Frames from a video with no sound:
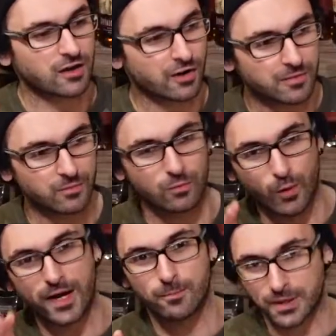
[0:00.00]
on him
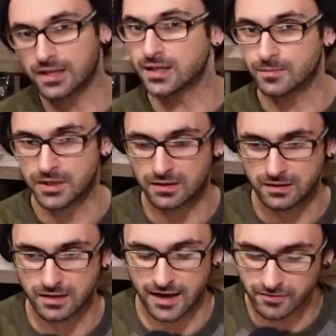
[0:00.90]
when I'm picking him here,
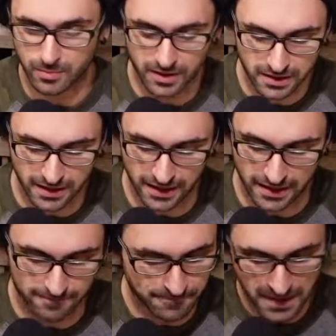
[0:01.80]
everybody.
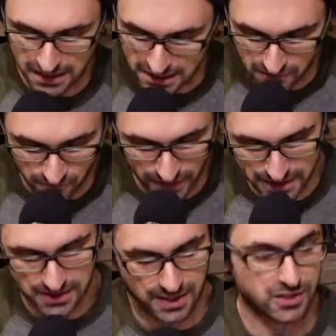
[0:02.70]
He's
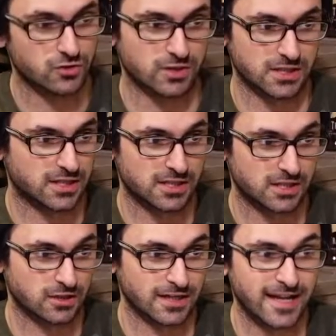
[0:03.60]
faced injuries this
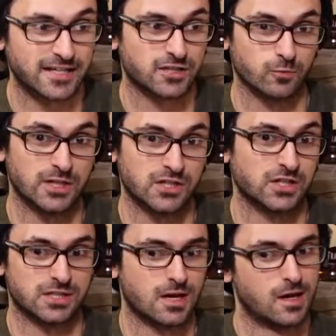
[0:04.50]
year, and that is the reason
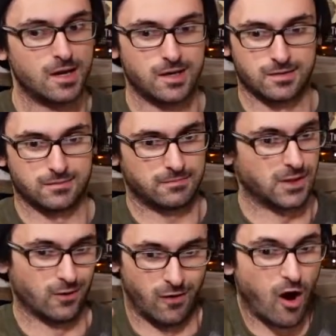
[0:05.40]
is,
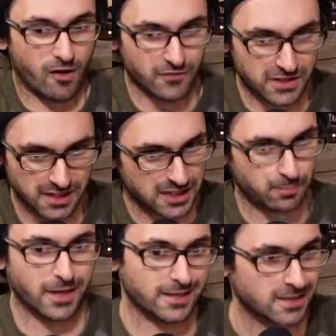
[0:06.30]
obviously his
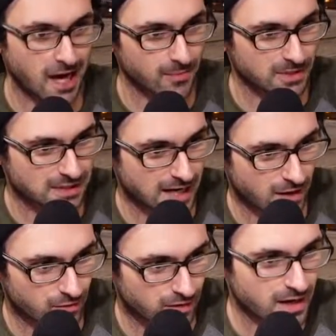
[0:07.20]
playing time is
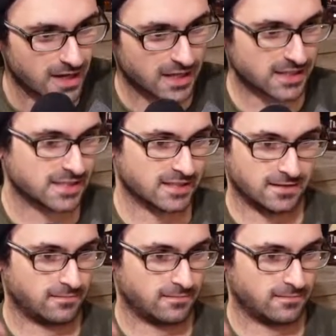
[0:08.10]
down, his